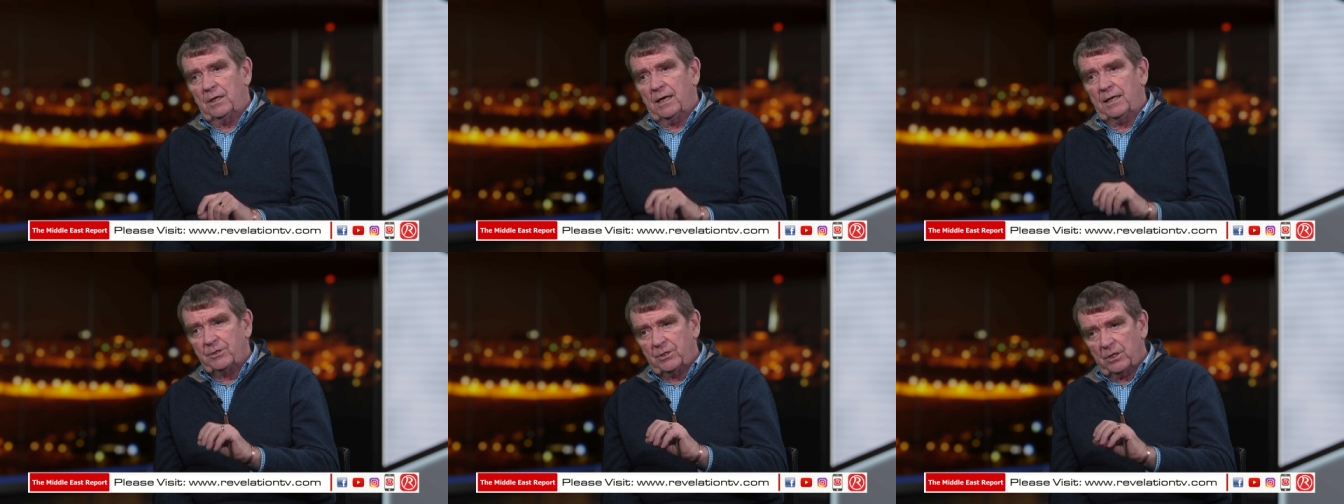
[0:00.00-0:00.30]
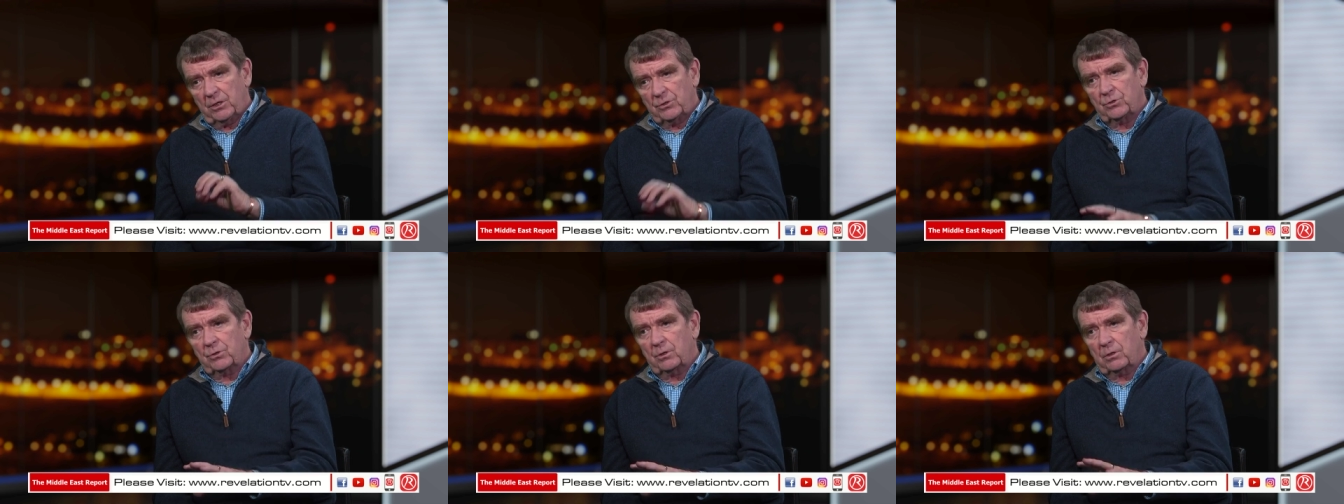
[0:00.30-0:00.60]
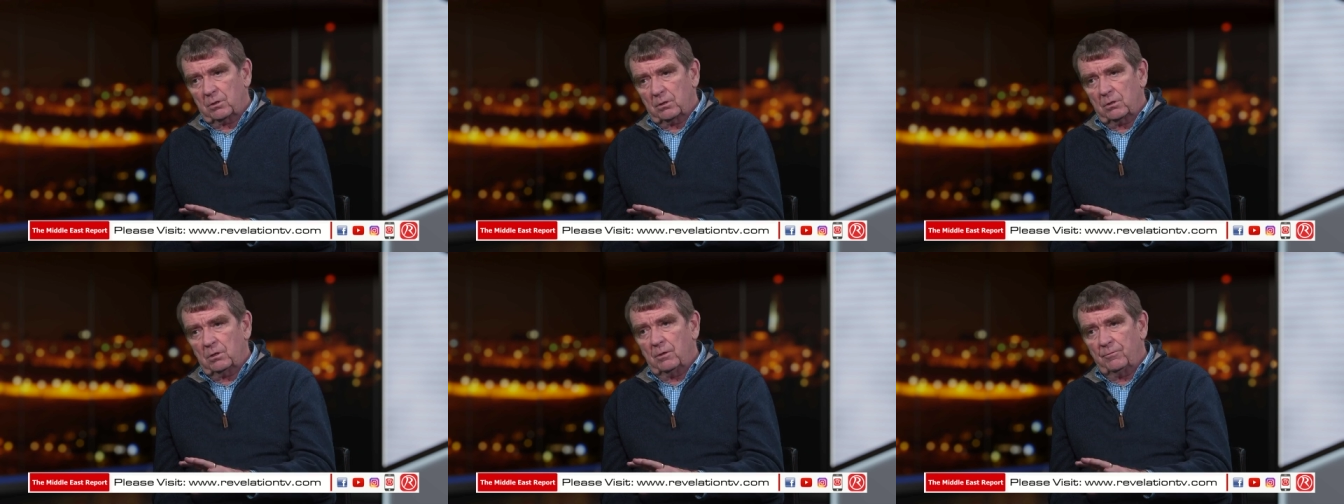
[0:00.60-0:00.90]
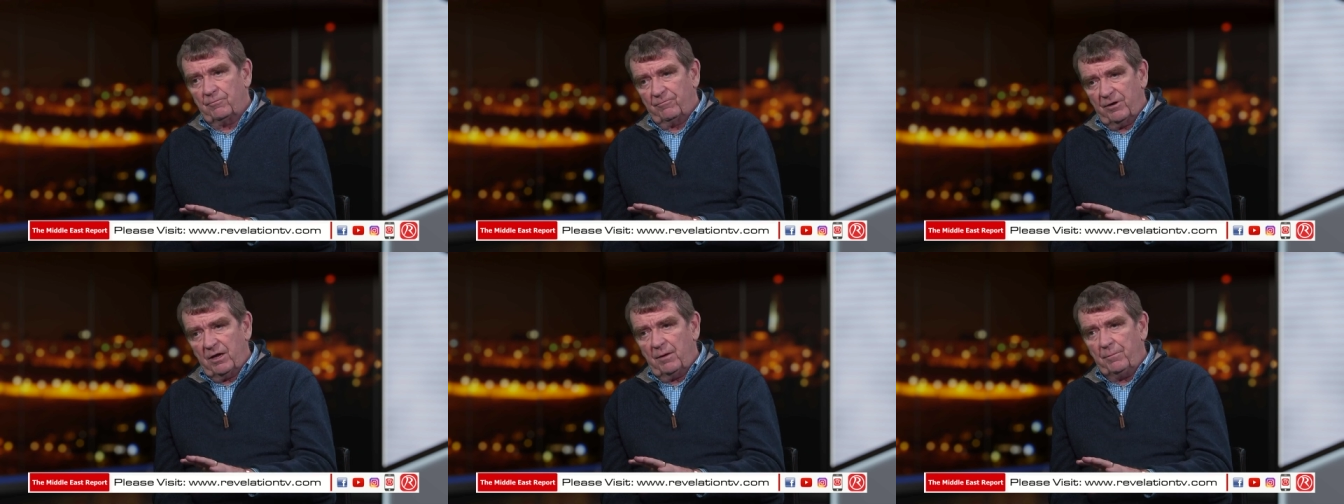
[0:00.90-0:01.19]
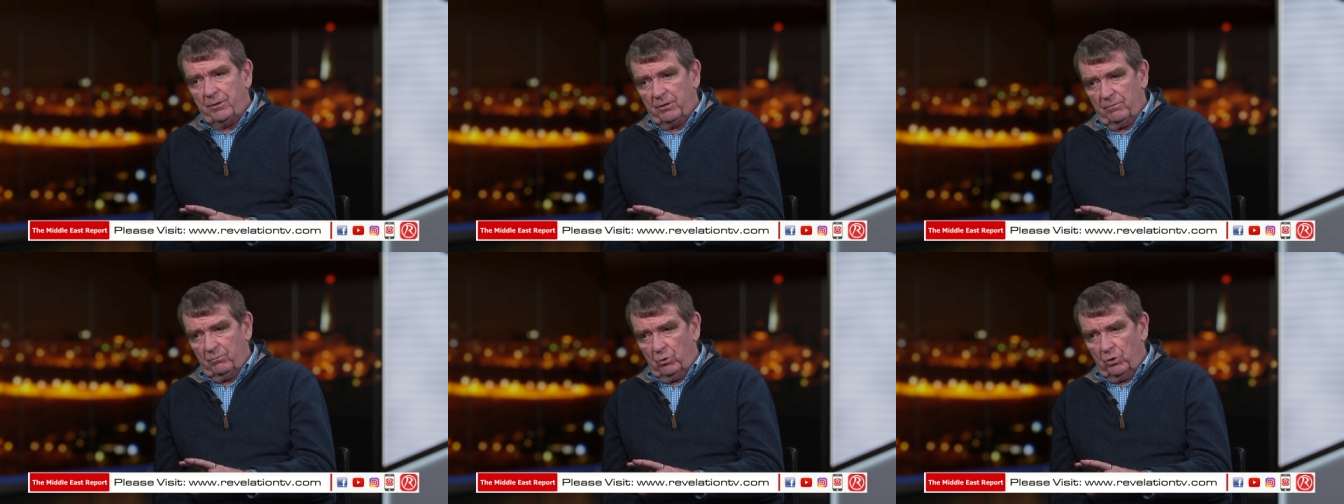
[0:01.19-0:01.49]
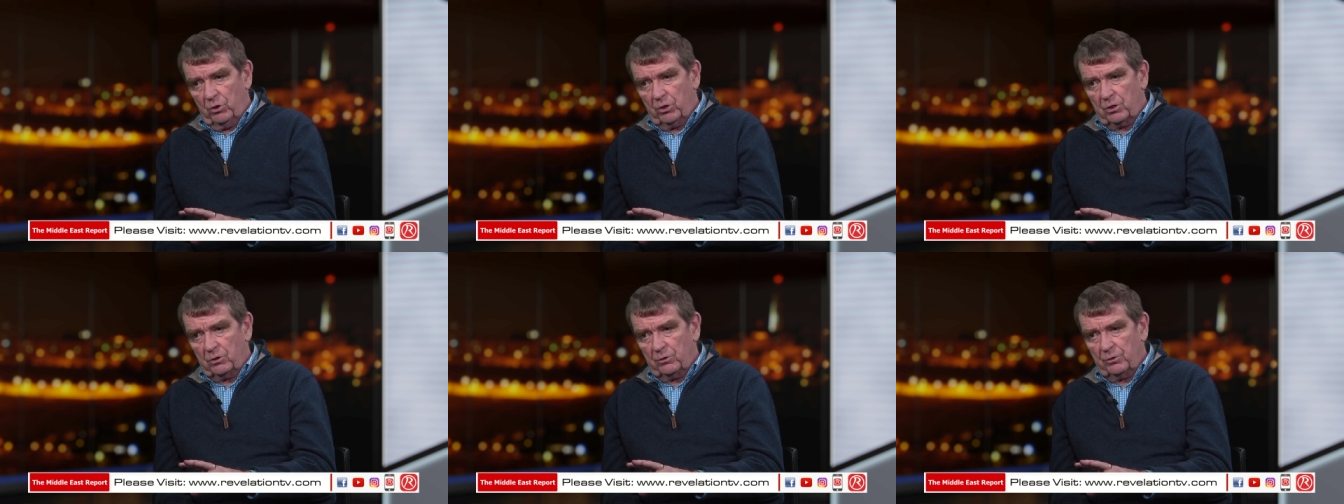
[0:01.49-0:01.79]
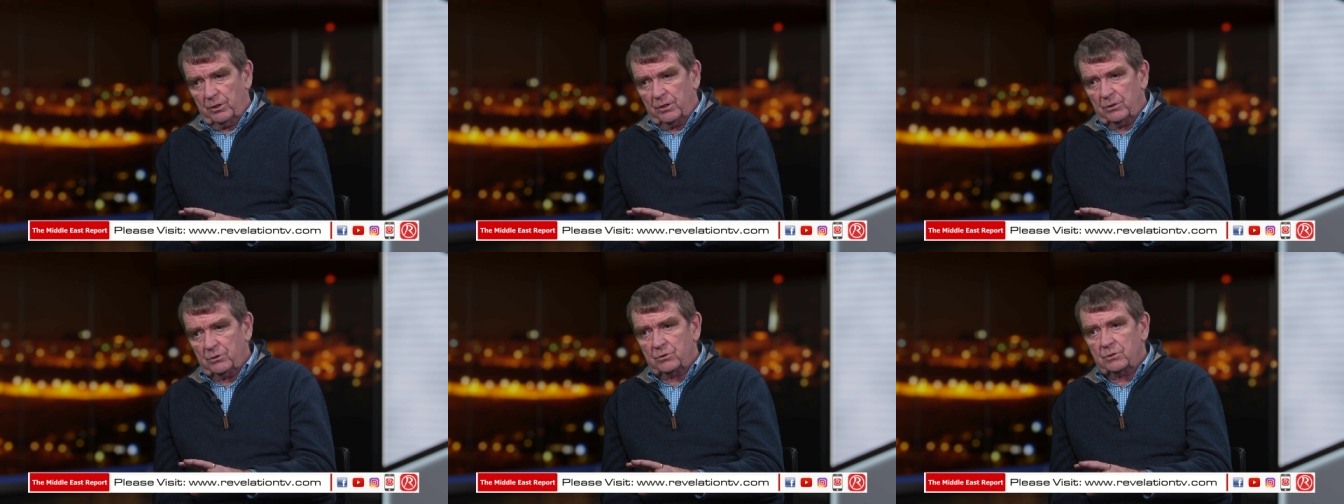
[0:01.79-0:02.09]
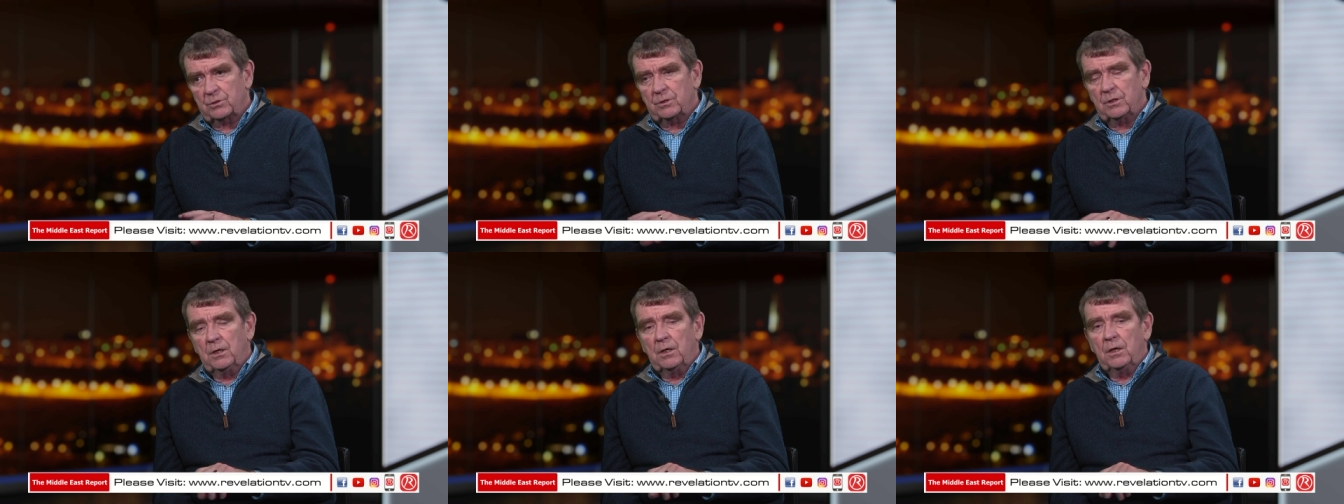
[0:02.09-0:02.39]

had done a fair bit of work on this,